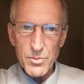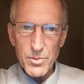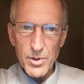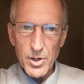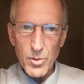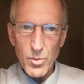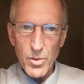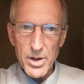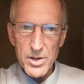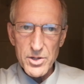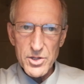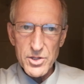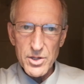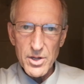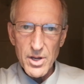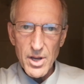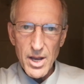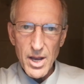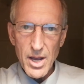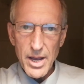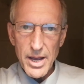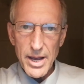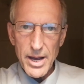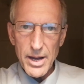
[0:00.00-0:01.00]
request
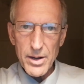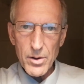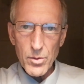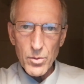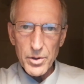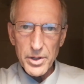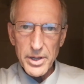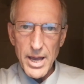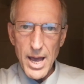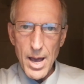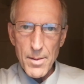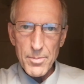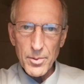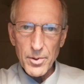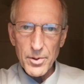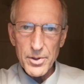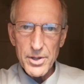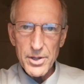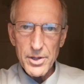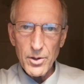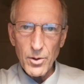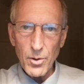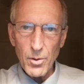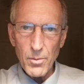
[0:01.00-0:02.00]
on Capitol
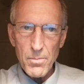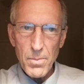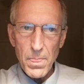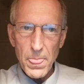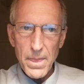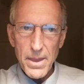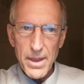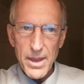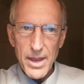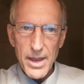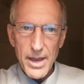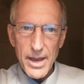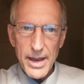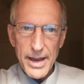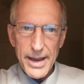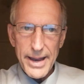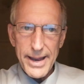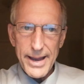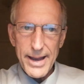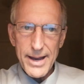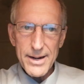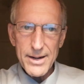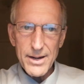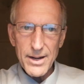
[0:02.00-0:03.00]
Hill,
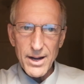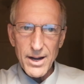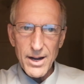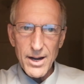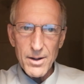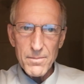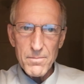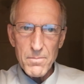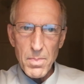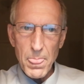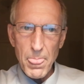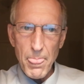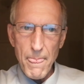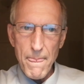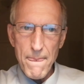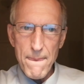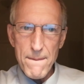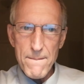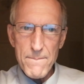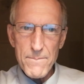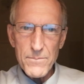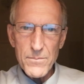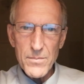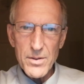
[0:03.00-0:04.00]
and
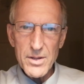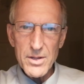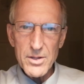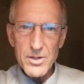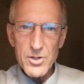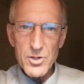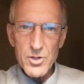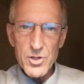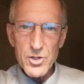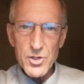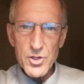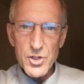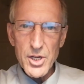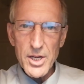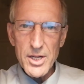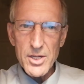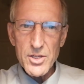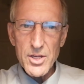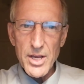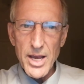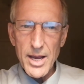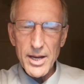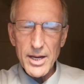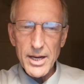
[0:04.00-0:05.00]

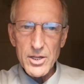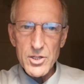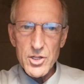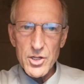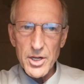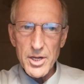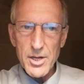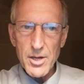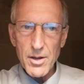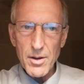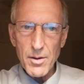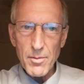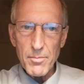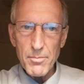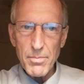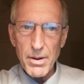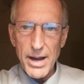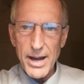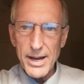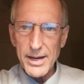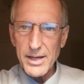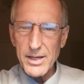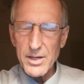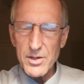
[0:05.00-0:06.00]
she's actually
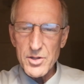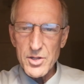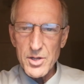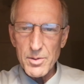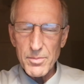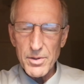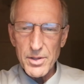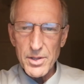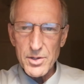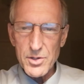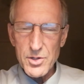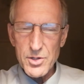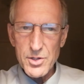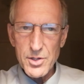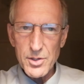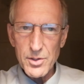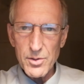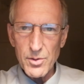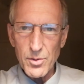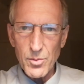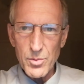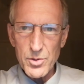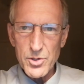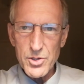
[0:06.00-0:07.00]
backing some of this
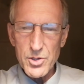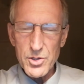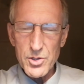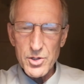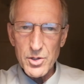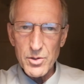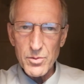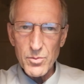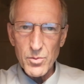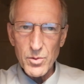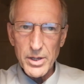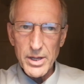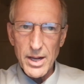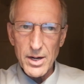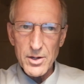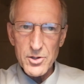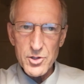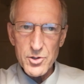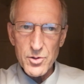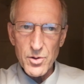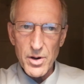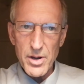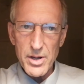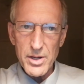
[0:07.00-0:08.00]
too, which is kind of
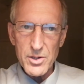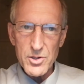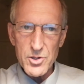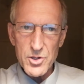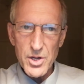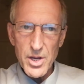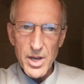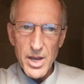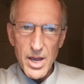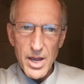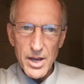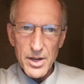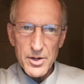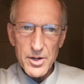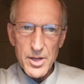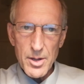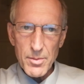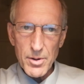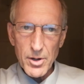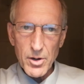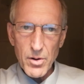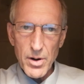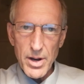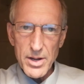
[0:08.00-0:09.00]
strange.
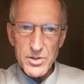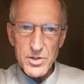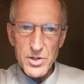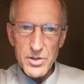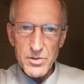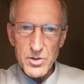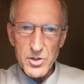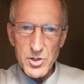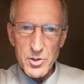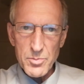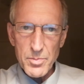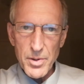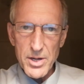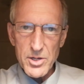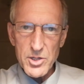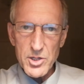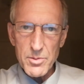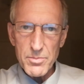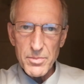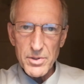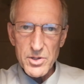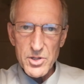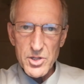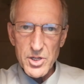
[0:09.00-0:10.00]
Democrats have
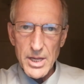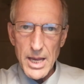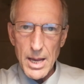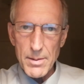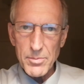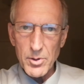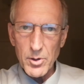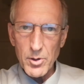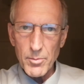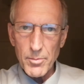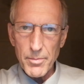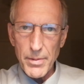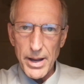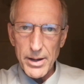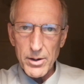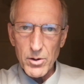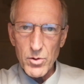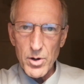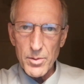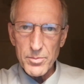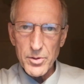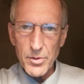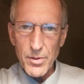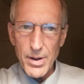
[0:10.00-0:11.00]
especially been skeptical about
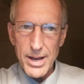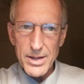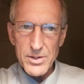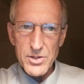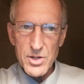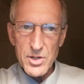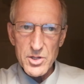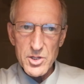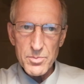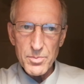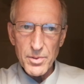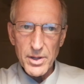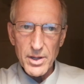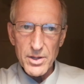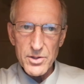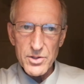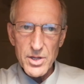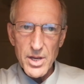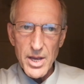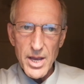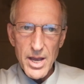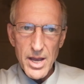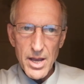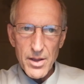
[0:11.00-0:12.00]
crypto assets
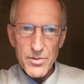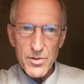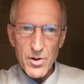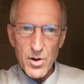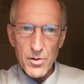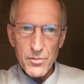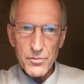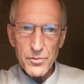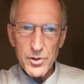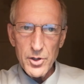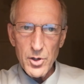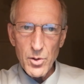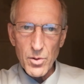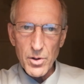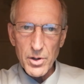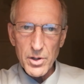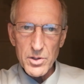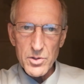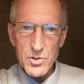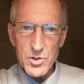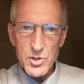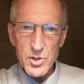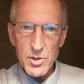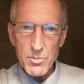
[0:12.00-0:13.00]
because there are fewer
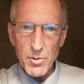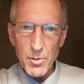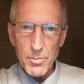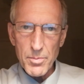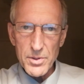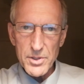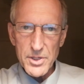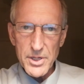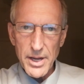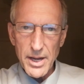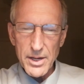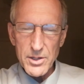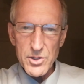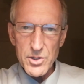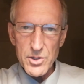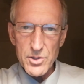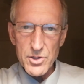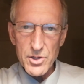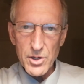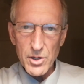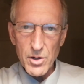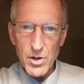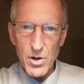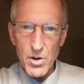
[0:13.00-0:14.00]
consumer
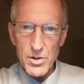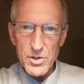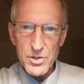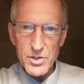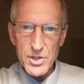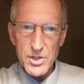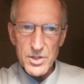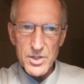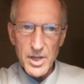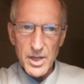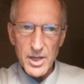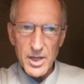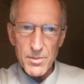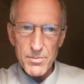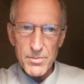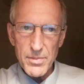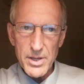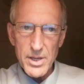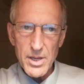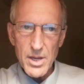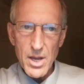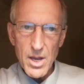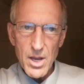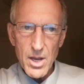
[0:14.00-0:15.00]
protections and currencies that can
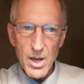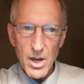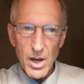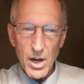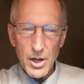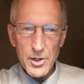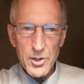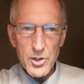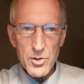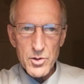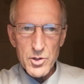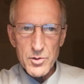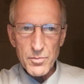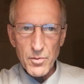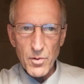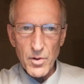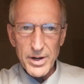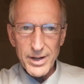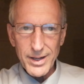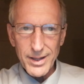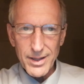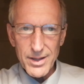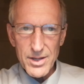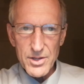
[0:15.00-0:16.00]
be used
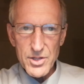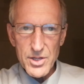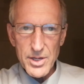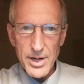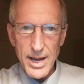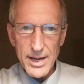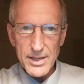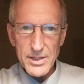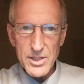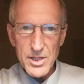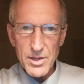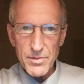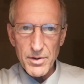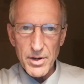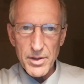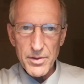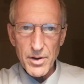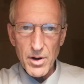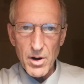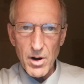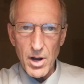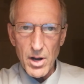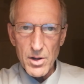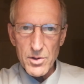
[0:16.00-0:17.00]
for illicit activity.
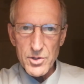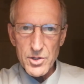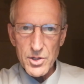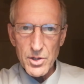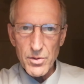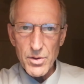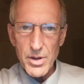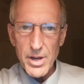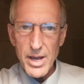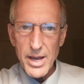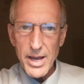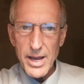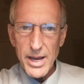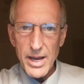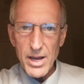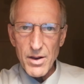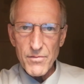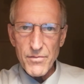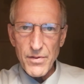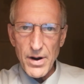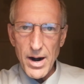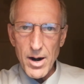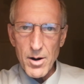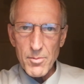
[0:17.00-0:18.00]
There are also
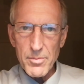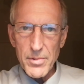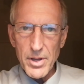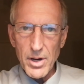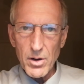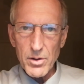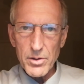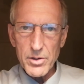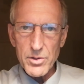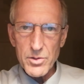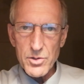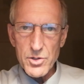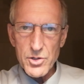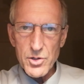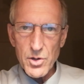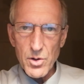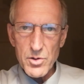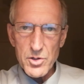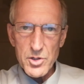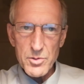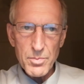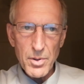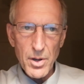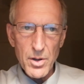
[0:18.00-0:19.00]
environmental
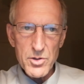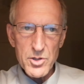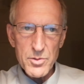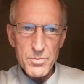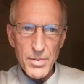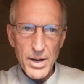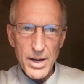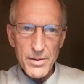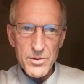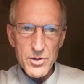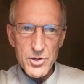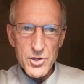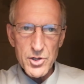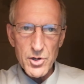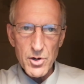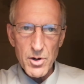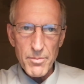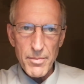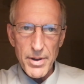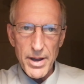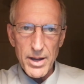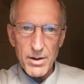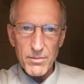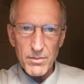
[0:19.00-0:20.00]
concerns posed by the sheer
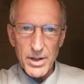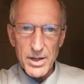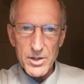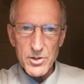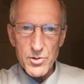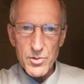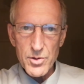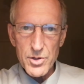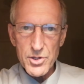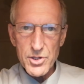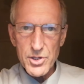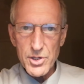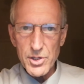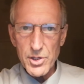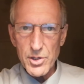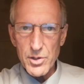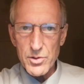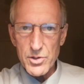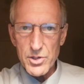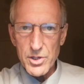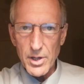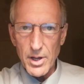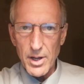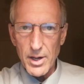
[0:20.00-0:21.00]
amount of electricity
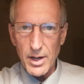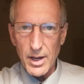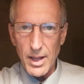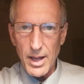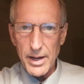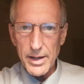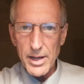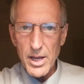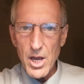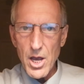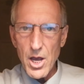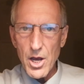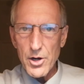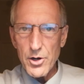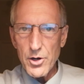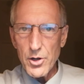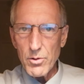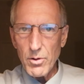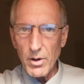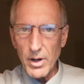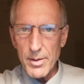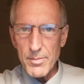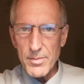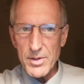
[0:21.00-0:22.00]
used to unlock
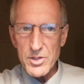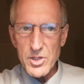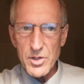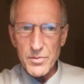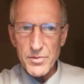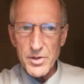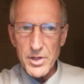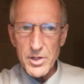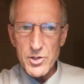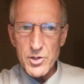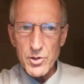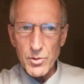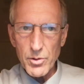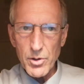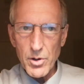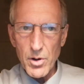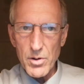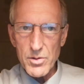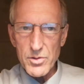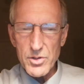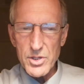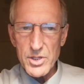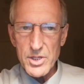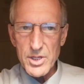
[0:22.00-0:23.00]
new limits of digital
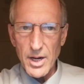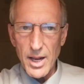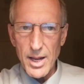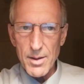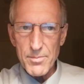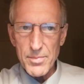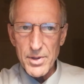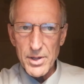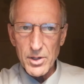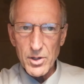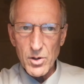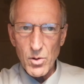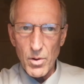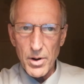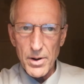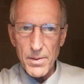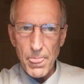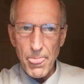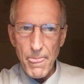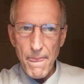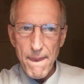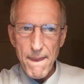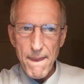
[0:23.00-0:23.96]
currencies like Bitcoin.